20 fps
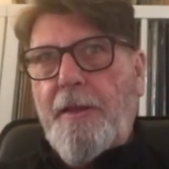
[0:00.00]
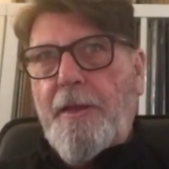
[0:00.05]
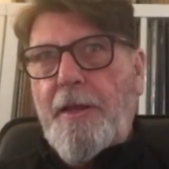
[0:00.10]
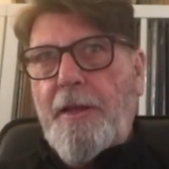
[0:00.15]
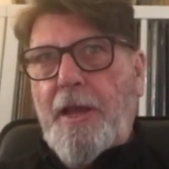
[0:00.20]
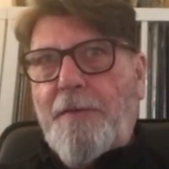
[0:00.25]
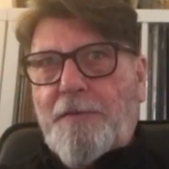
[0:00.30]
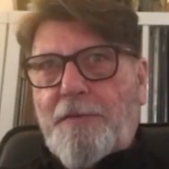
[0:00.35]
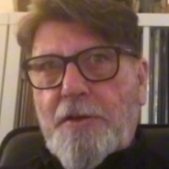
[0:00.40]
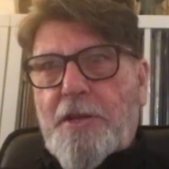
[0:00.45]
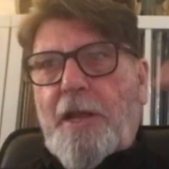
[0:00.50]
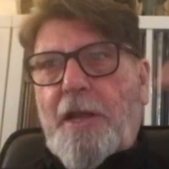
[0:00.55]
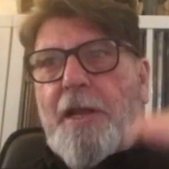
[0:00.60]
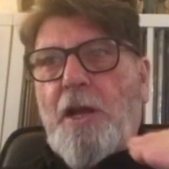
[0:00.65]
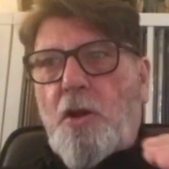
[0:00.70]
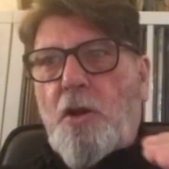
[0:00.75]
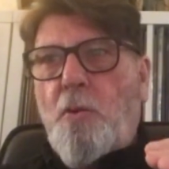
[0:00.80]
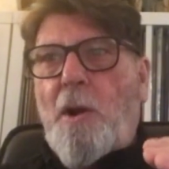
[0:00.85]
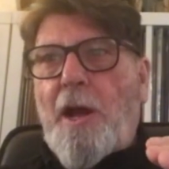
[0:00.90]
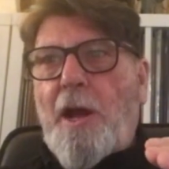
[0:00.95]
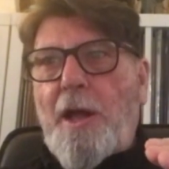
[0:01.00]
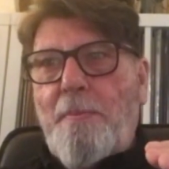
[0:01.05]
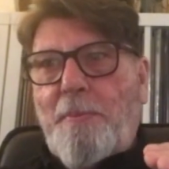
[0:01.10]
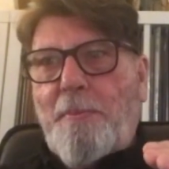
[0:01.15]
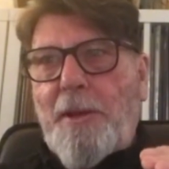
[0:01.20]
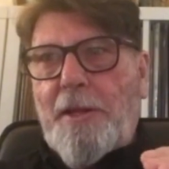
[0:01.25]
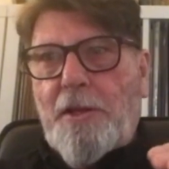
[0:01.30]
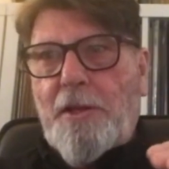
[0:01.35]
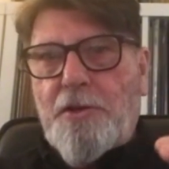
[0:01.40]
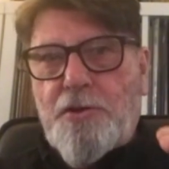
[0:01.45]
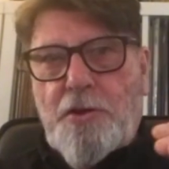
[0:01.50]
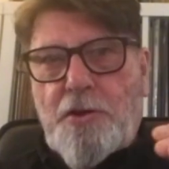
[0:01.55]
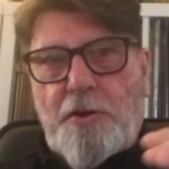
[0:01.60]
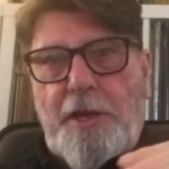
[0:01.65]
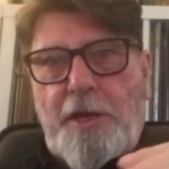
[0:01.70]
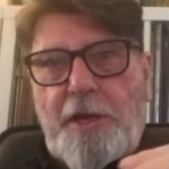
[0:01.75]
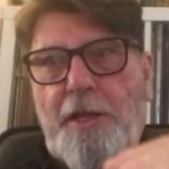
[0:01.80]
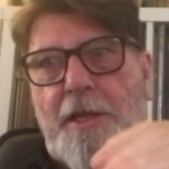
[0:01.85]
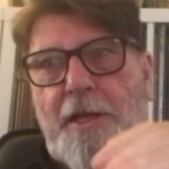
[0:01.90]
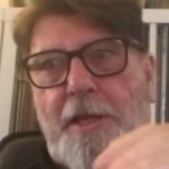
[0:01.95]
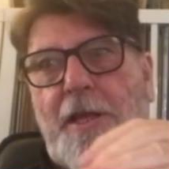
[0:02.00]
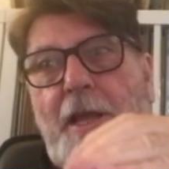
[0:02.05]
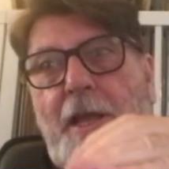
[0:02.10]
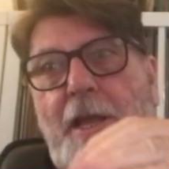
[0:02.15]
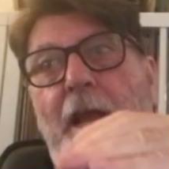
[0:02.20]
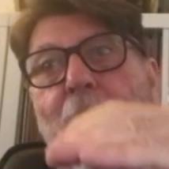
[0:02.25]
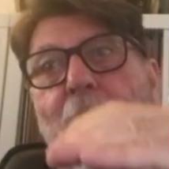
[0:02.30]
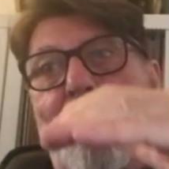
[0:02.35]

if there's like a quiet bit in the song, it can kind of